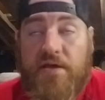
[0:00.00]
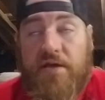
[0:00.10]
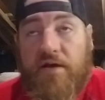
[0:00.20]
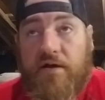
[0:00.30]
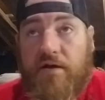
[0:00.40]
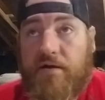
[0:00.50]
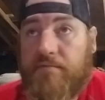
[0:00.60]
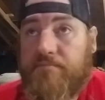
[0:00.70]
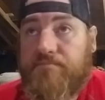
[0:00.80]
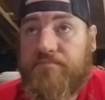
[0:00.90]

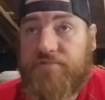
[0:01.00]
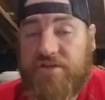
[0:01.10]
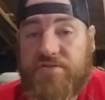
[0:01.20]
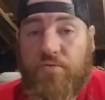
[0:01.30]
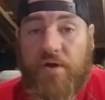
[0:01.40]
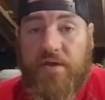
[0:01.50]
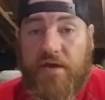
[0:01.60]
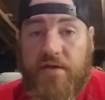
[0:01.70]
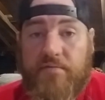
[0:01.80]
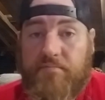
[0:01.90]
um, just quite
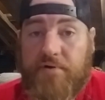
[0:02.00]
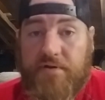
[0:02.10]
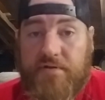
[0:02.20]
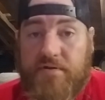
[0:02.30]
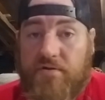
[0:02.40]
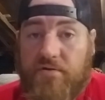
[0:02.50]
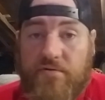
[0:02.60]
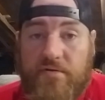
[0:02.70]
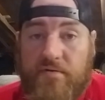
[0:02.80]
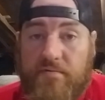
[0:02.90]
yet but you
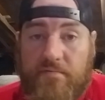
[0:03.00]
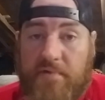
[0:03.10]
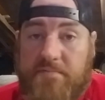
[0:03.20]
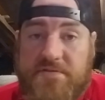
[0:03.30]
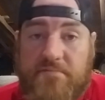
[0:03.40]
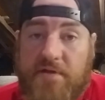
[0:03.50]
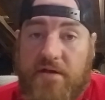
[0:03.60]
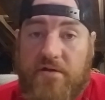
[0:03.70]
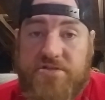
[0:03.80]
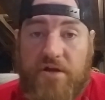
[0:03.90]
know maybe someday
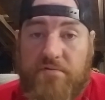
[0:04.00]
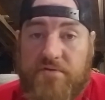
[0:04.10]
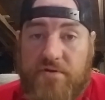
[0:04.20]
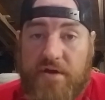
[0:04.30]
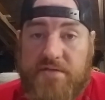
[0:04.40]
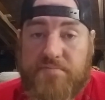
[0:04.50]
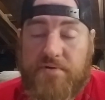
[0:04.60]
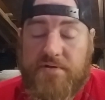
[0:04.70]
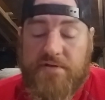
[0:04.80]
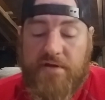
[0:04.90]
i'll share with you guys
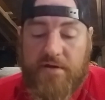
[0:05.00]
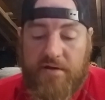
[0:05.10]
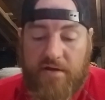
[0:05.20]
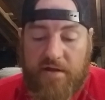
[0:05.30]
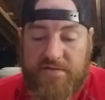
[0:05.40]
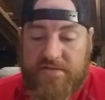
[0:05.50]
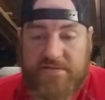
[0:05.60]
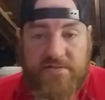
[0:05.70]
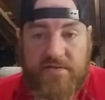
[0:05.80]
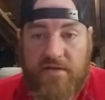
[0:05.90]
but uh, i
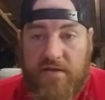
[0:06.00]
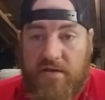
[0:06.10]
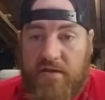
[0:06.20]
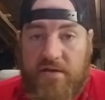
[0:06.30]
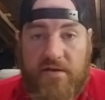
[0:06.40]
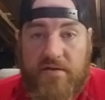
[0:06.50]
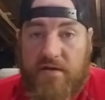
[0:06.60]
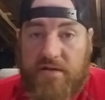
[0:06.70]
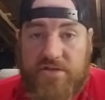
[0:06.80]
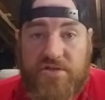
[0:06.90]
just
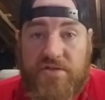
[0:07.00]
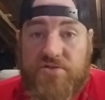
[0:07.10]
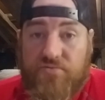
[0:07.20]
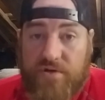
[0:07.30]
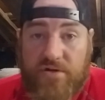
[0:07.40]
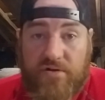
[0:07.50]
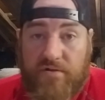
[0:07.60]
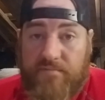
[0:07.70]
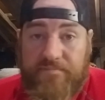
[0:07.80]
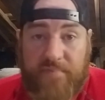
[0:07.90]
addiction is
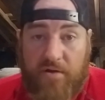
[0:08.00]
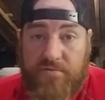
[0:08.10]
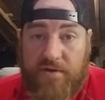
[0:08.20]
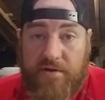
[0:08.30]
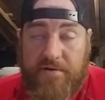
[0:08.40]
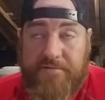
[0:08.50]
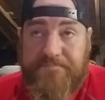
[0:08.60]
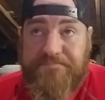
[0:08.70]
real out there